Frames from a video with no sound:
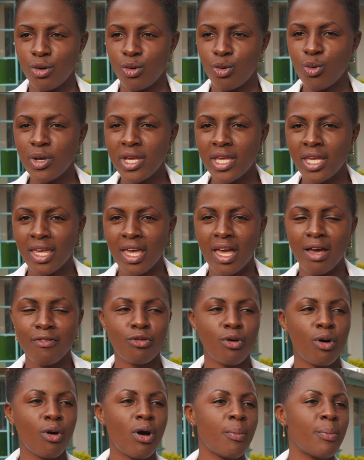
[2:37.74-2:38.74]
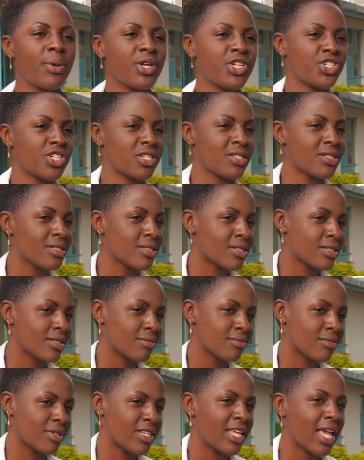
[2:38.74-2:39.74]
We care for our patients
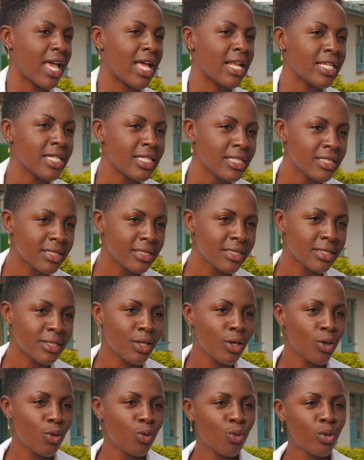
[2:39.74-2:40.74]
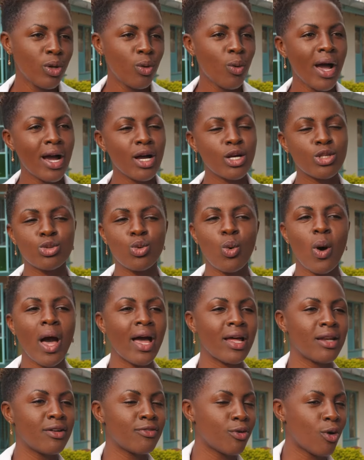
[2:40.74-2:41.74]
dearly. We work so
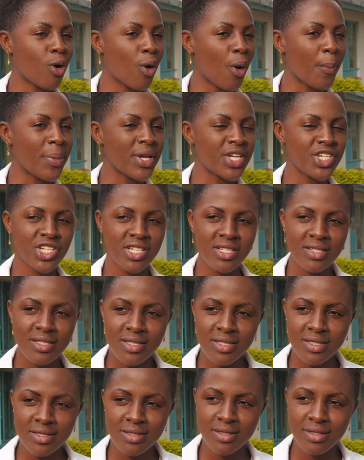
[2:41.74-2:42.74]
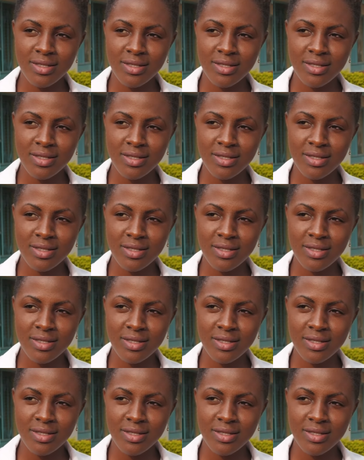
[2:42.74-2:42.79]
hard for our patients.